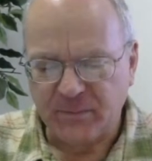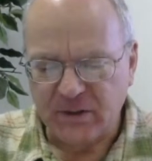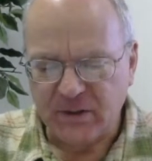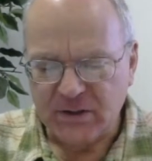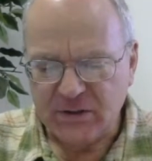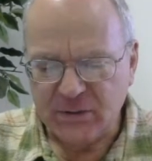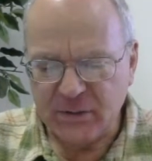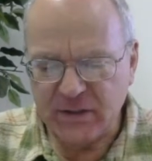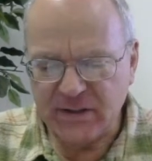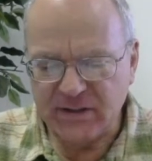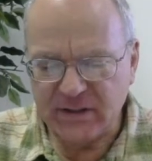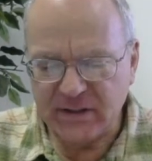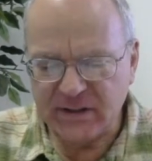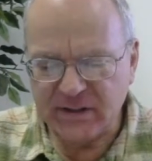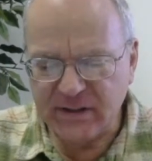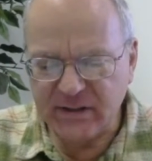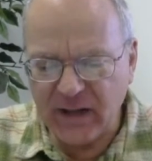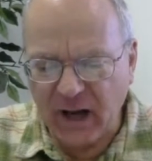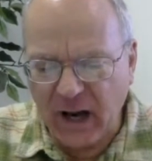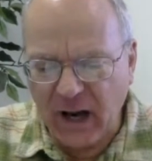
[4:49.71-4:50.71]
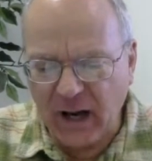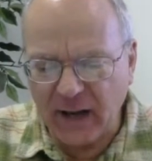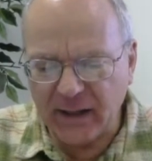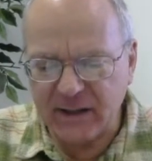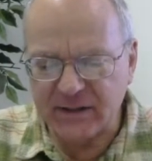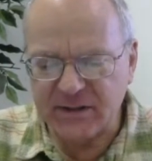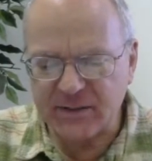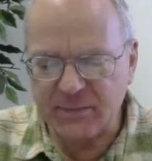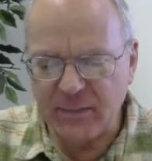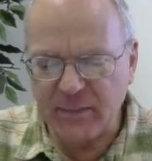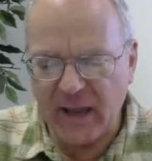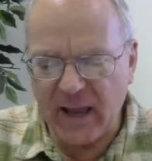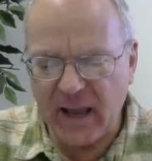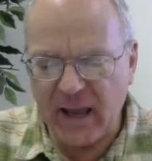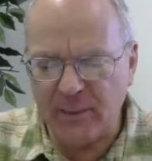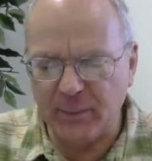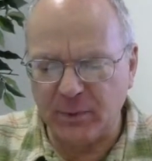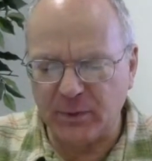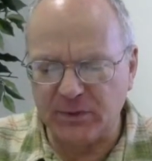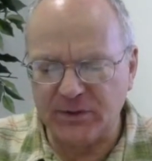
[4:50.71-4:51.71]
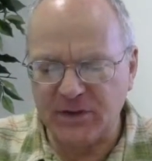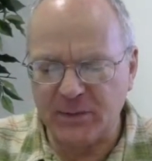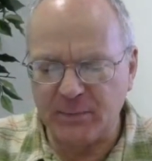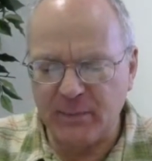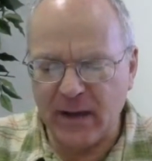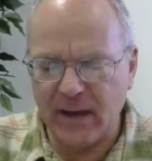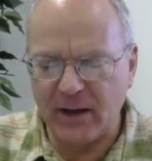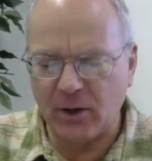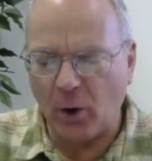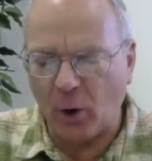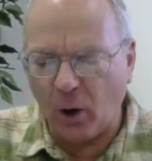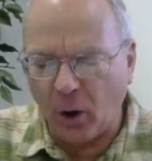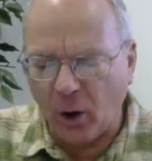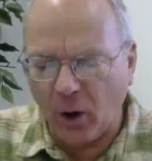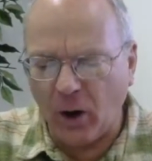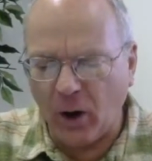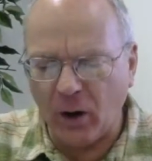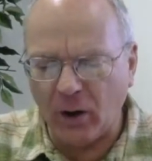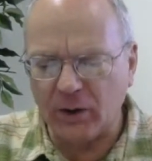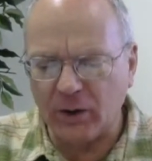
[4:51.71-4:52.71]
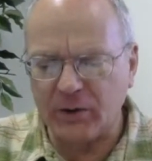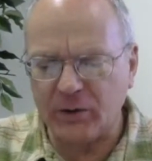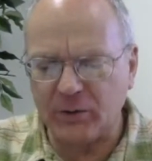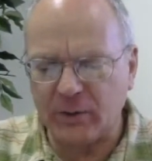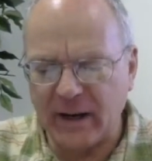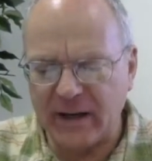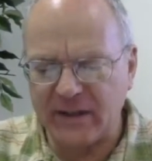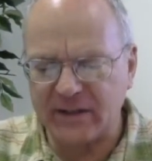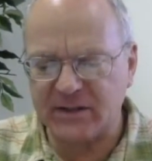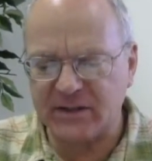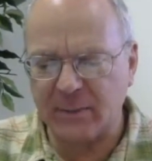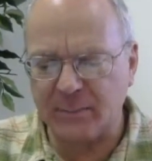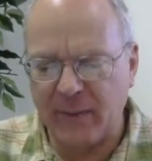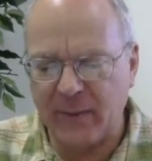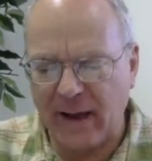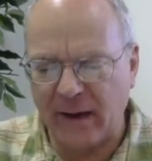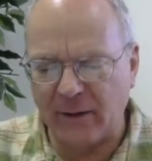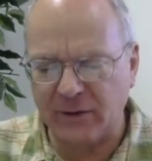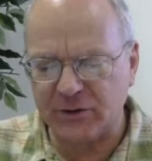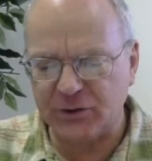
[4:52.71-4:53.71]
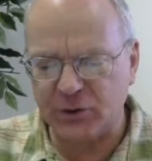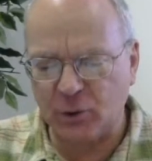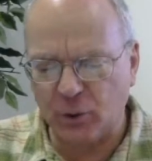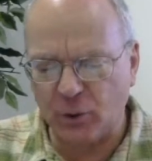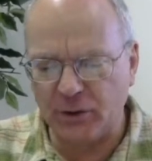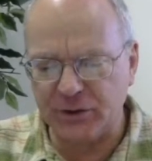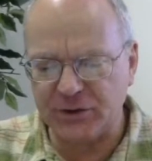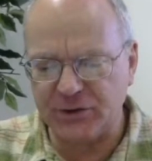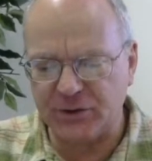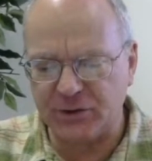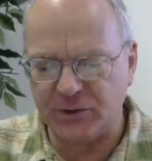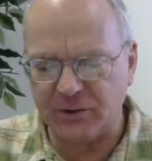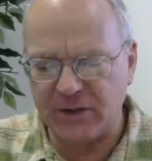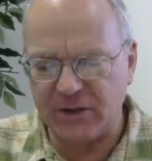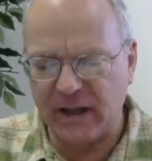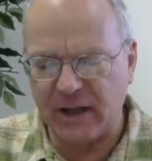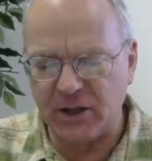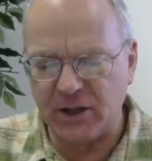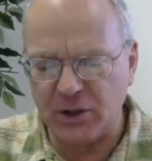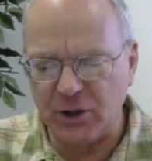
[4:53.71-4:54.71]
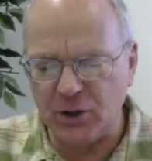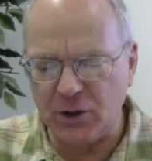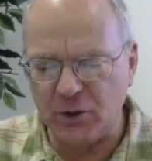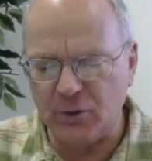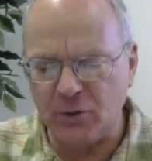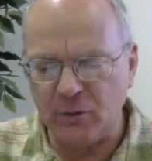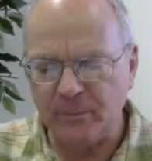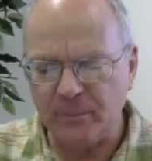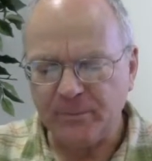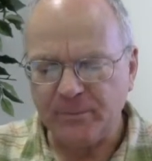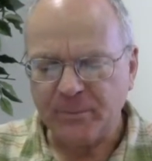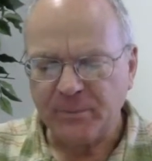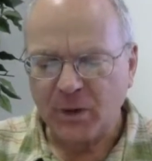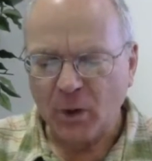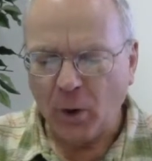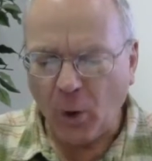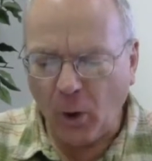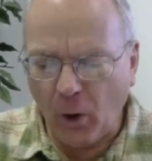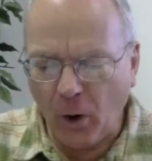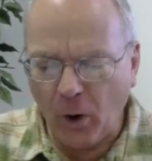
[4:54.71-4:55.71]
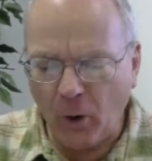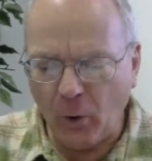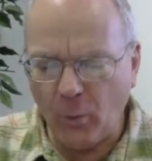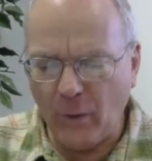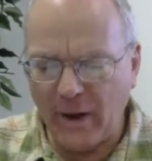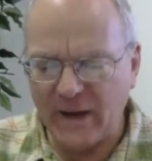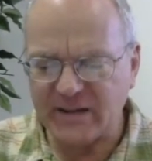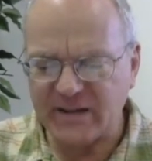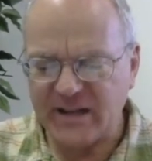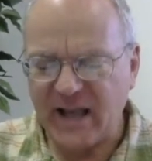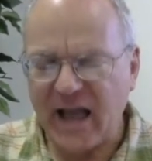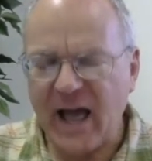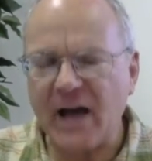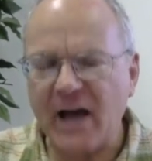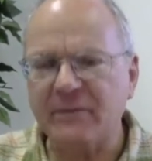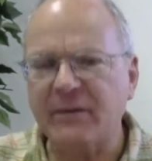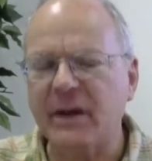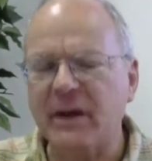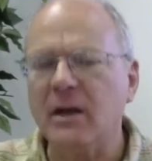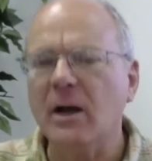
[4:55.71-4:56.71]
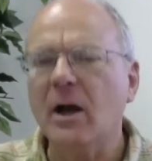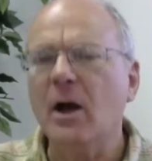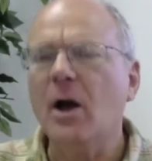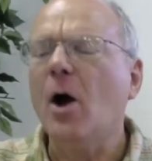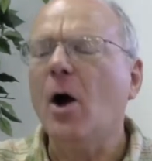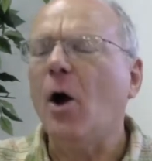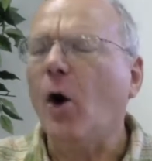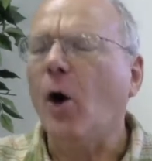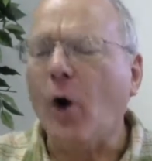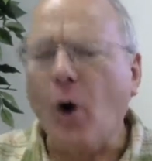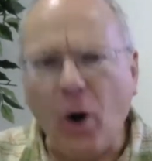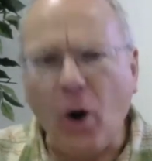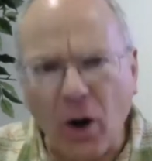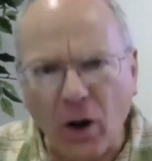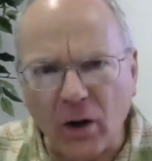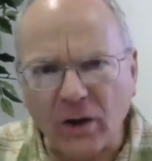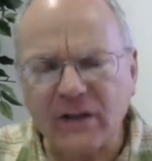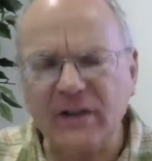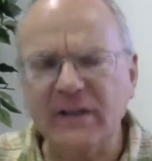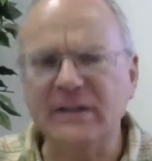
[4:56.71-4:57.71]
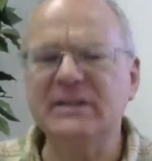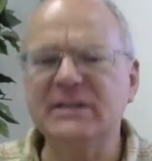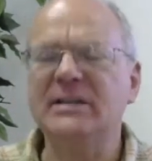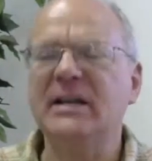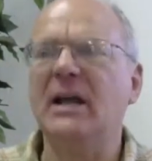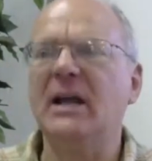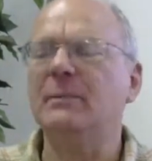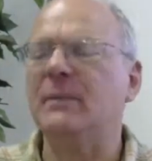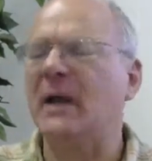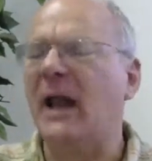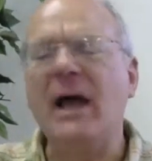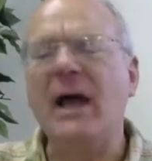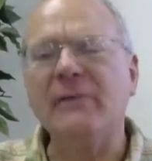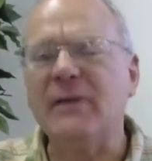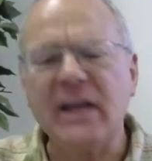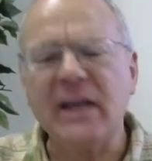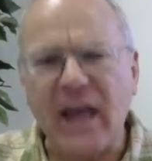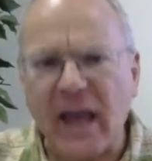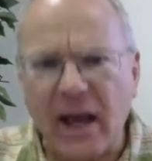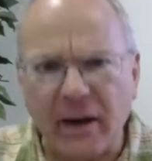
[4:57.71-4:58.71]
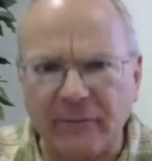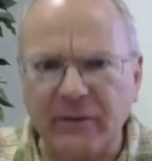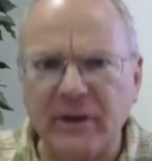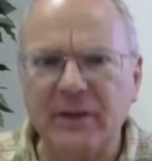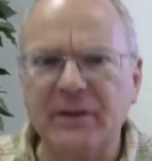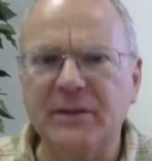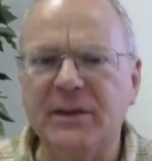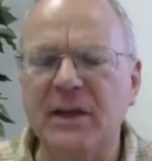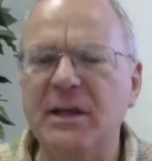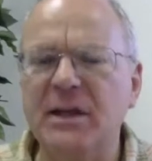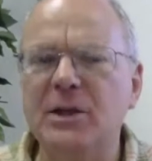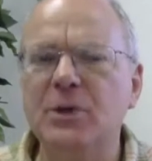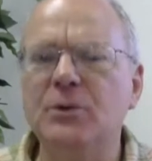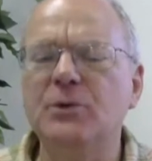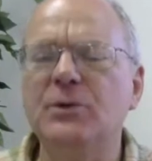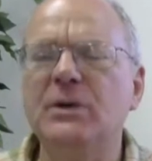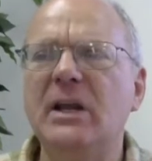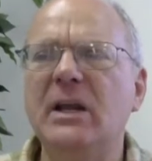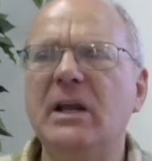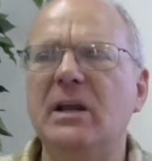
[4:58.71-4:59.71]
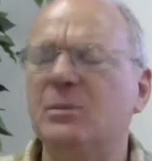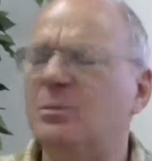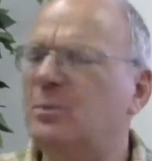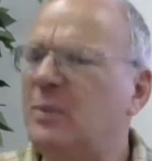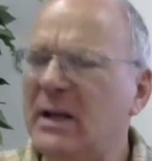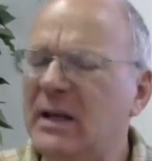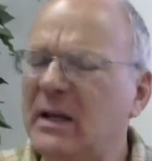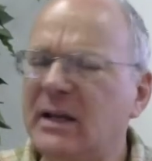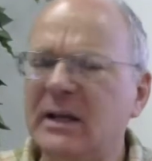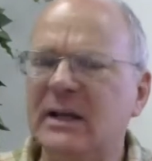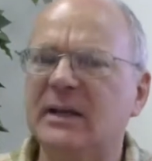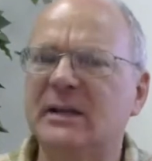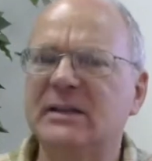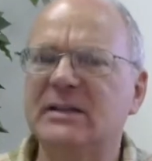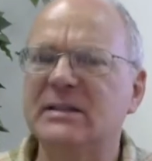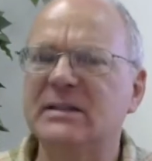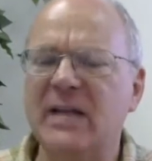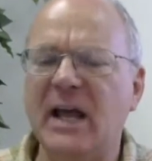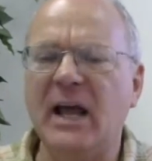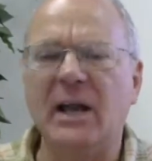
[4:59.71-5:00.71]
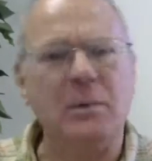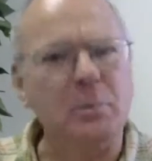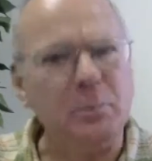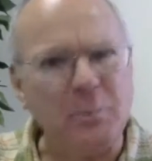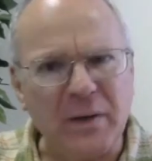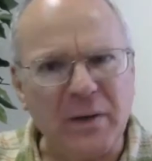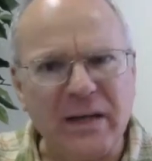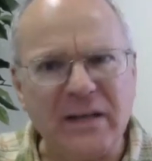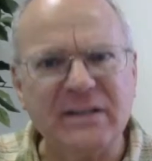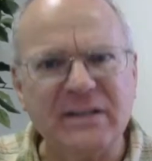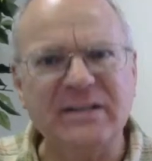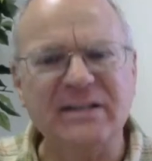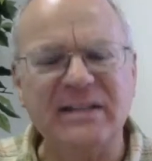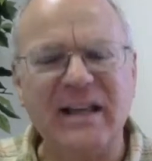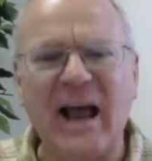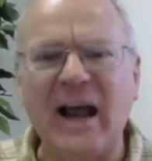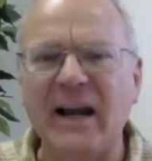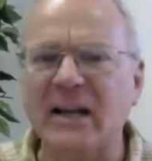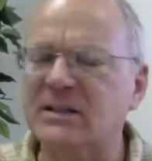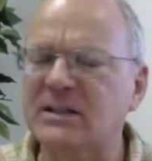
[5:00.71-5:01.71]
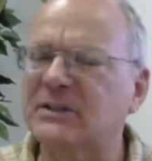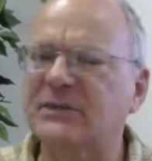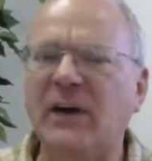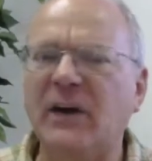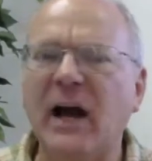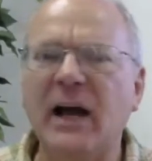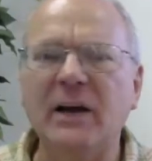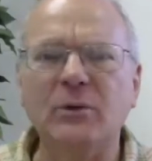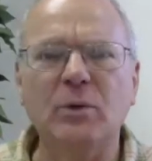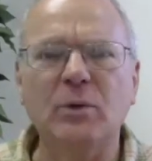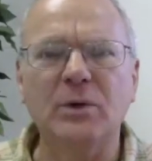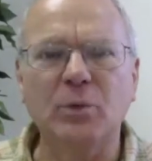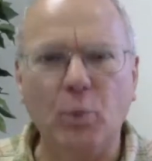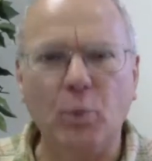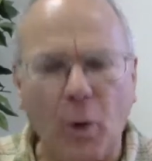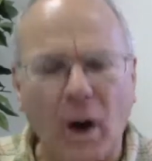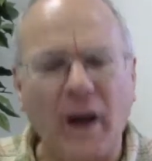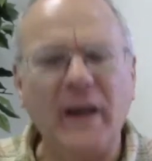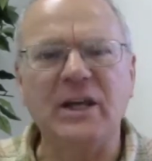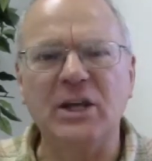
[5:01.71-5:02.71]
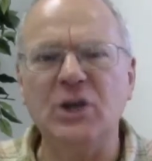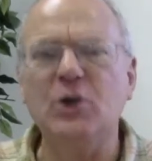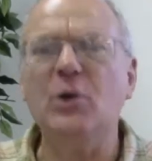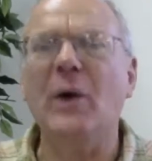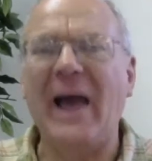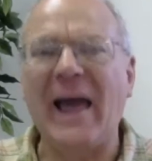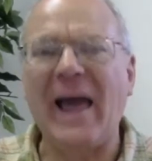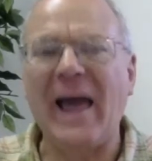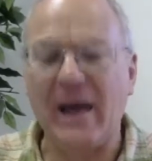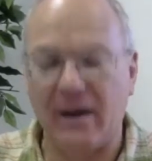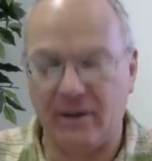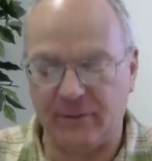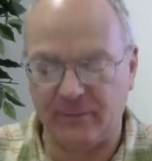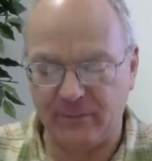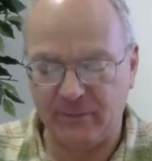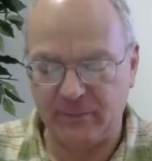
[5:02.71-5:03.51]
So he says, God is able to make all grace abound towards you, that you, always having all contentment, having everything you need, being content, being satisfied with what you have.